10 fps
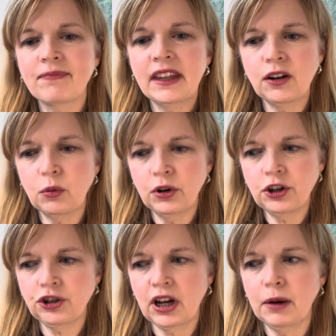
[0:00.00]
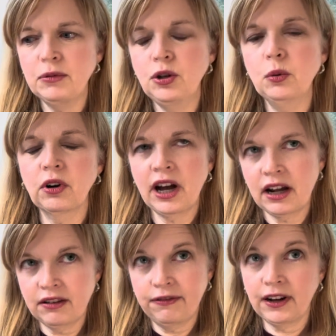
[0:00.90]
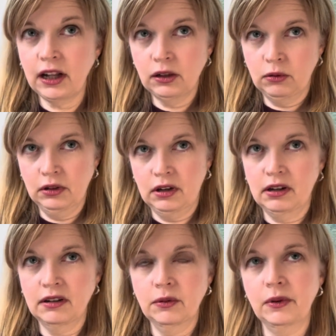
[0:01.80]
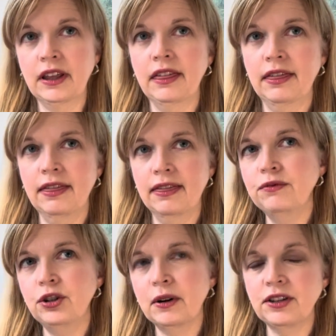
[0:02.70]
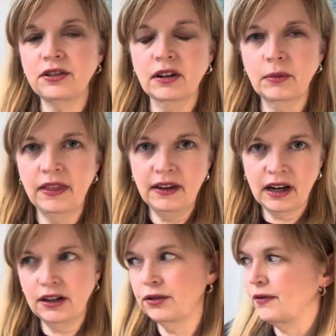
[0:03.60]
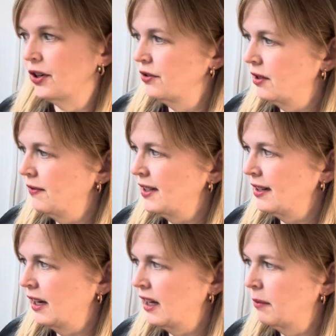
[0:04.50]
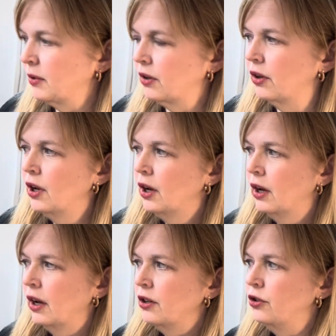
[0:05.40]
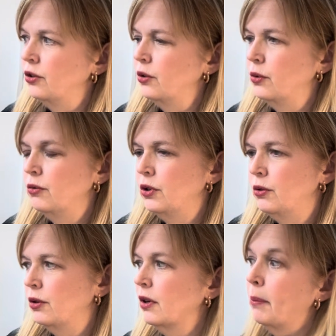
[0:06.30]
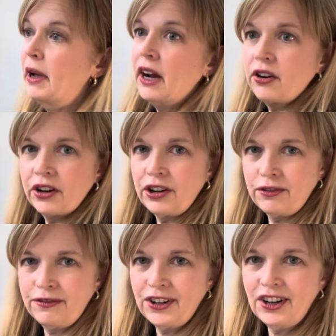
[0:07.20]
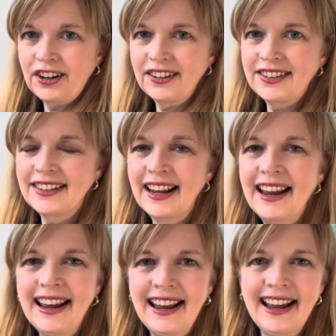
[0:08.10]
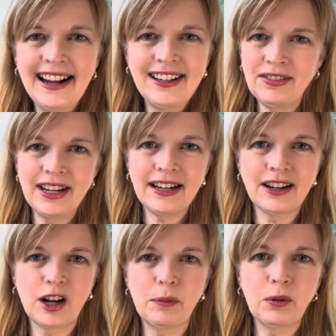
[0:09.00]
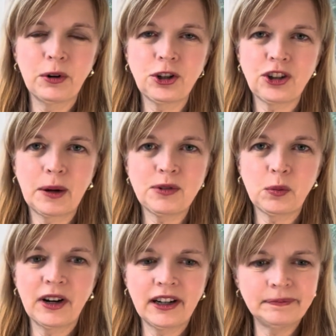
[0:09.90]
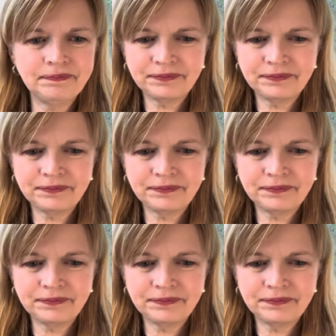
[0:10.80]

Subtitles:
in a workshop you will kind of follow along with, do I start with the eyes first if it's an animal? Do you do a background first? And I've taken a couple workshops where